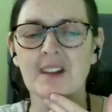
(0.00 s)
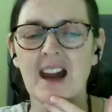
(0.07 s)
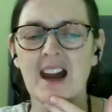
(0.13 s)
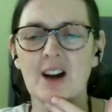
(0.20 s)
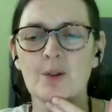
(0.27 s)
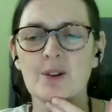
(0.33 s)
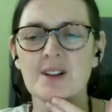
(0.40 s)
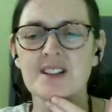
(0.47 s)

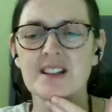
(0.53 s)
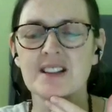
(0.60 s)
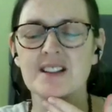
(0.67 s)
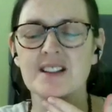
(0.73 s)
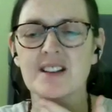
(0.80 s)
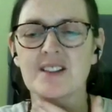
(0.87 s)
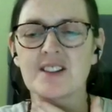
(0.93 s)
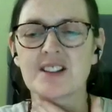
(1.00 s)
How is
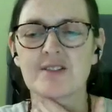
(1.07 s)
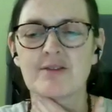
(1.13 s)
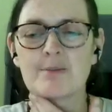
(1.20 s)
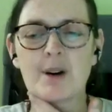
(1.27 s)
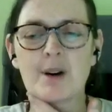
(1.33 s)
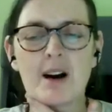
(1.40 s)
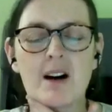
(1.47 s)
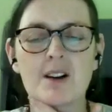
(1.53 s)
it to the
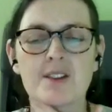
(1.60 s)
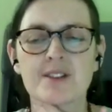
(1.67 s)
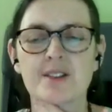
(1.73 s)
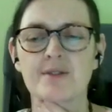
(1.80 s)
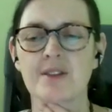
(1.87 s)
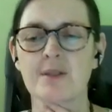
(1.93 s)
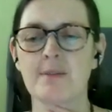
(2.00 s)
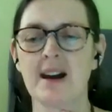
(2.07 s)
different parts
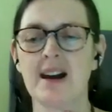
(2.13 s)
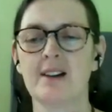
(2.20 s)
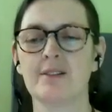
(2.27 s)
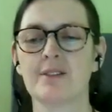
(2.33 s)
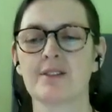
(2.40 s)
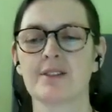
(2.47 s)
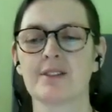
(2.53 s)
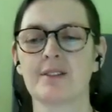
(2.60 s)
of the
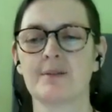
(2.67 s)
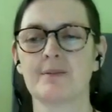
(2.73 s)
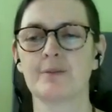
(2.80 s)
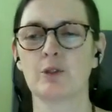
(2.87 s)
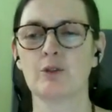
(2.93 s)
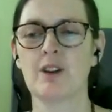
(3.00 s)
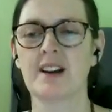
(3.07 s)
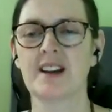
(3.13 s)
mouth
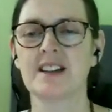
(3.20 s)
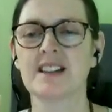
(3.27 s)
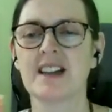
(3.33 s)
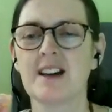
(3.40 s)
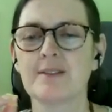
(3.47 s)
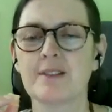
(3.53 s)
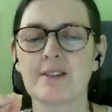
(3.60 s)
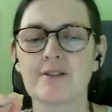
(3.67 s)
running
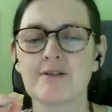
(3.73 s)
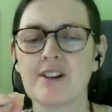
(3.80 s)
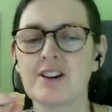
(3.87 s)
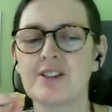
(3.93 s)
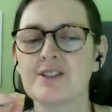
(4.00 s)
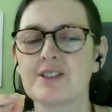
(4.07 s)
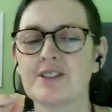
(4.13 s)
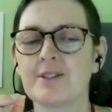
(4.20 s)
down the
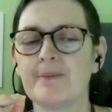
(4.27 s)
throat?